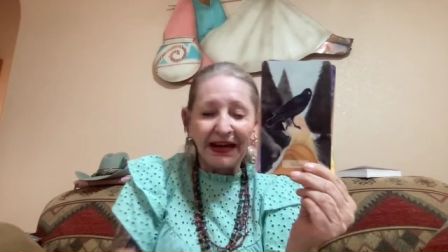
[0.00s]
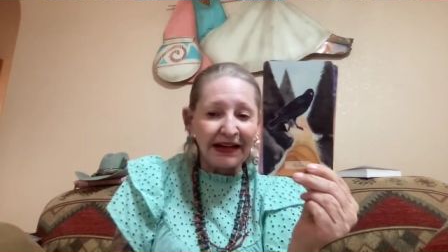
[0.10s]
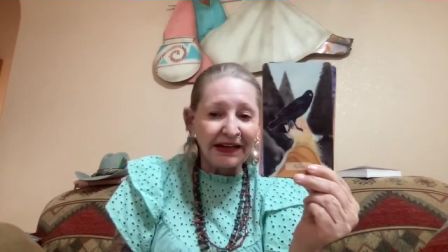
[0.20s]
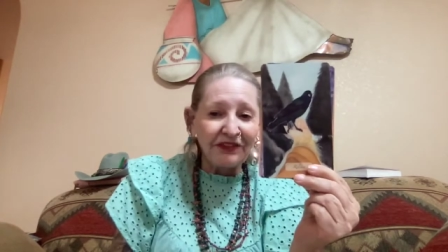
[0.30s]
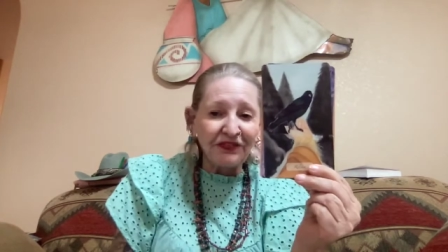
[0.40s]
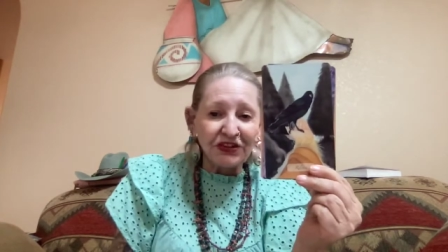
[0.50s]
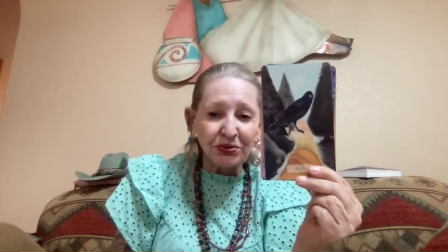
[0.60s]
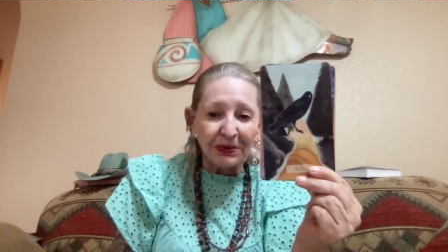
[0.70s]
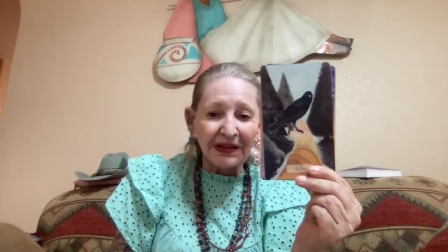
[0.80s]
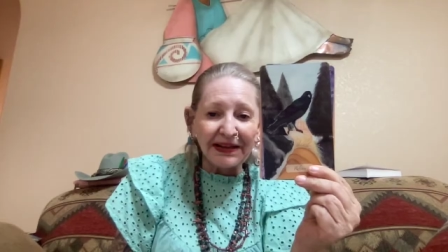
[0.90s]
And if
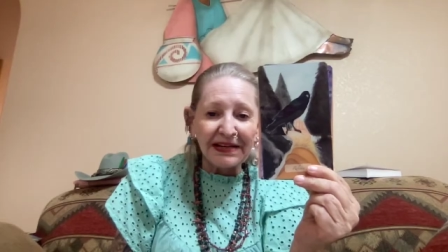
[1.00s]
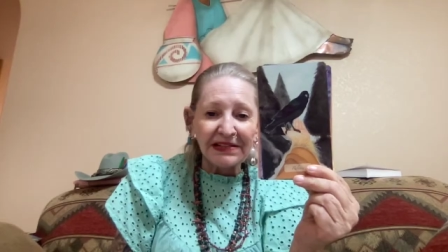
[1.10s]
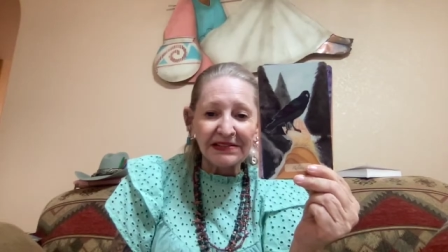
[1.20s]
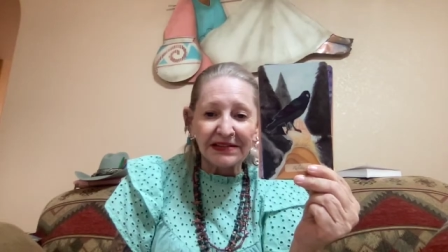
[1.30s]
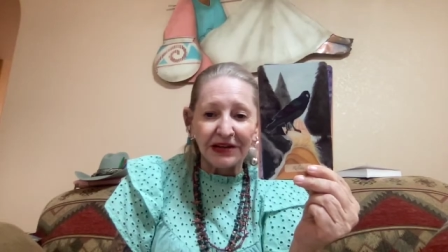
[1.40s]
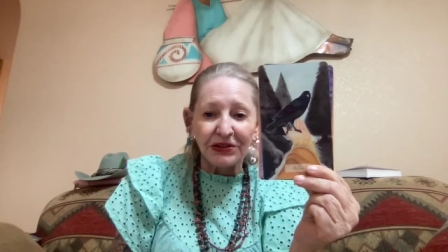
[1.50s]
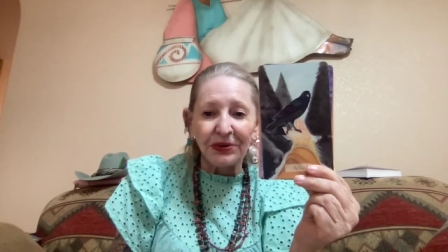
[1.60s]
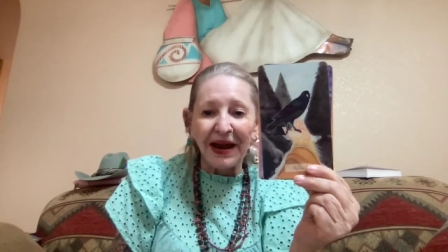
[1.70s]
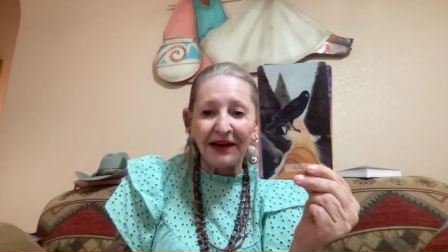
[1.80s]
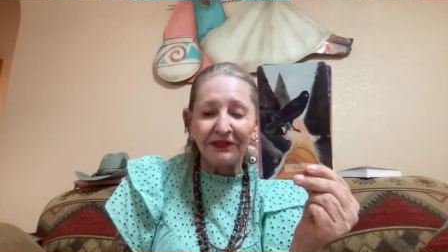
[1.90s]
it's released, then
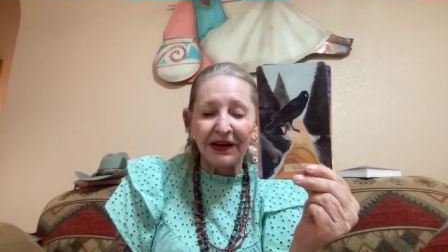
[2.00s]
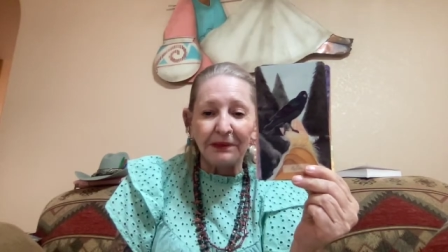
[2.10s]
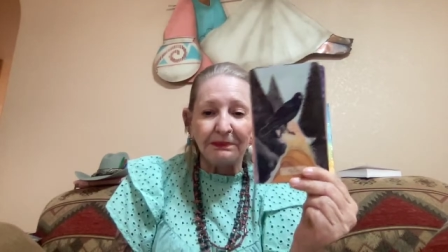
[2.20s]
you have the